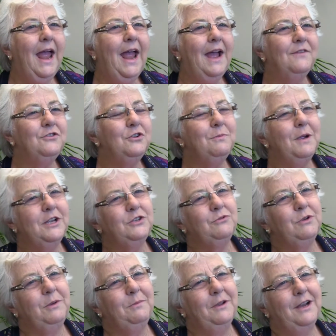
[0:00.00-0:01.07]
After my
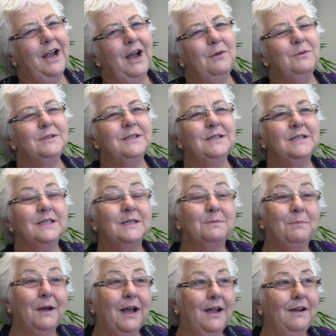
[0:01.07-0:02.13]
treatment, I was
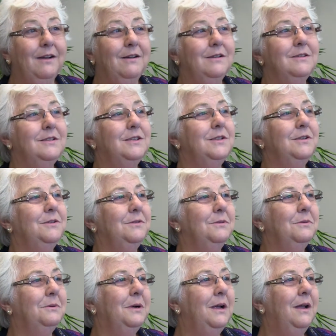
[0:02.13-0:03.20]
inspired
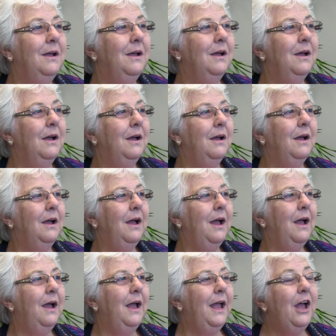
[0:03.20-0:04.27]
to
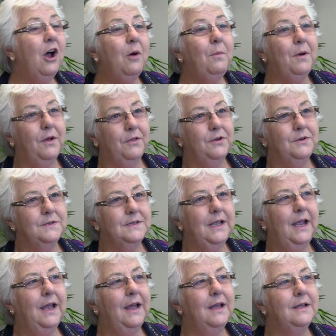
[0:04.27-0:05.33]
help others,
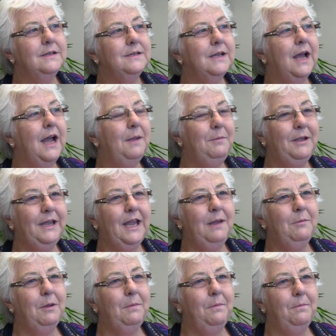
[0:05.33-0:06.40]
and I became a